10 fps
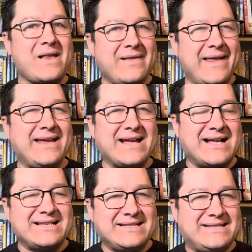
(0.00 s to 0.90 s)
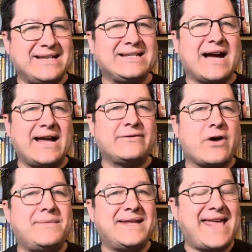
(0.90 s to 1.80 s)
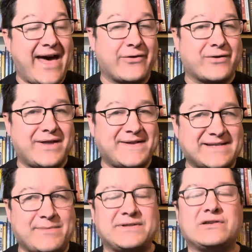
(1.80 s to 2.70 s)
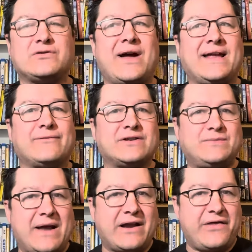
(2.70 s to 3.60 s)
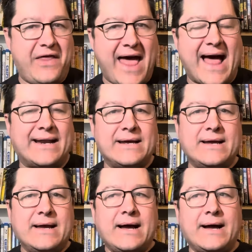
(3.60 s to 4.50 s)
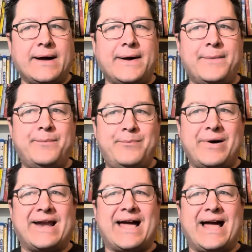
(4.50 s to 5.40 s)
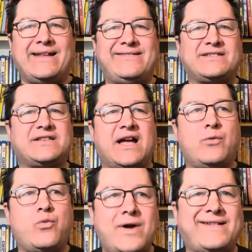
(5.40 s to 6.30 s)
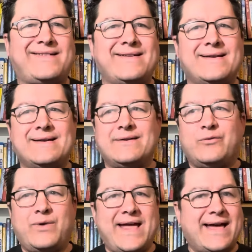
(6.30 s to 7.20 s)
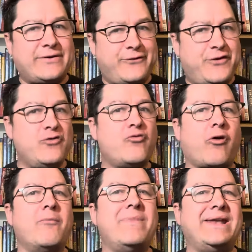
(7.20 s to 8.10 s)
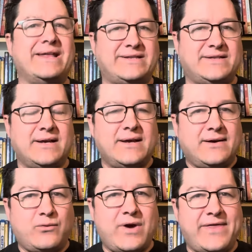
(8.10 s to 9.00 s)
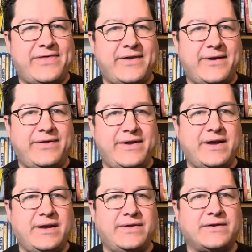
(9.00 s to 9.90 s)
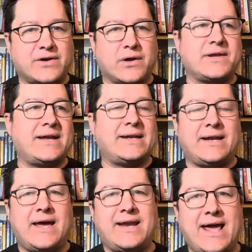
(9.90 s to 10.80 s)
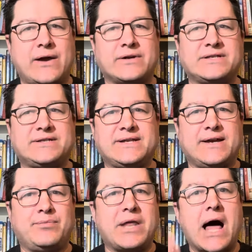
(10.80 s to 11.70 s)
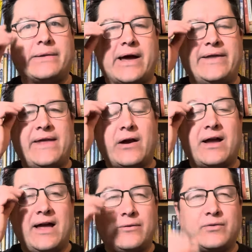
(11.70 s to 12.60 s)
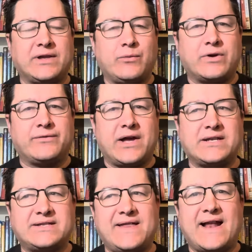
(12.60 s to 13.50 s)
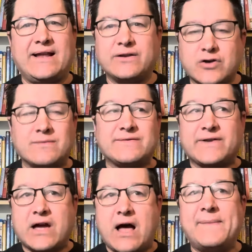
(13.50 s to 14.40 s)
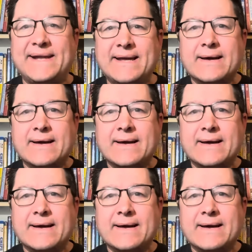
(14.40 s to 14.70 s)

like, did kind of come together in this episode, so I can respect that. But I wish we had a few more minutes with the Darlene and Harris plot line there. I really would have liked to see that. In terms of the comedy,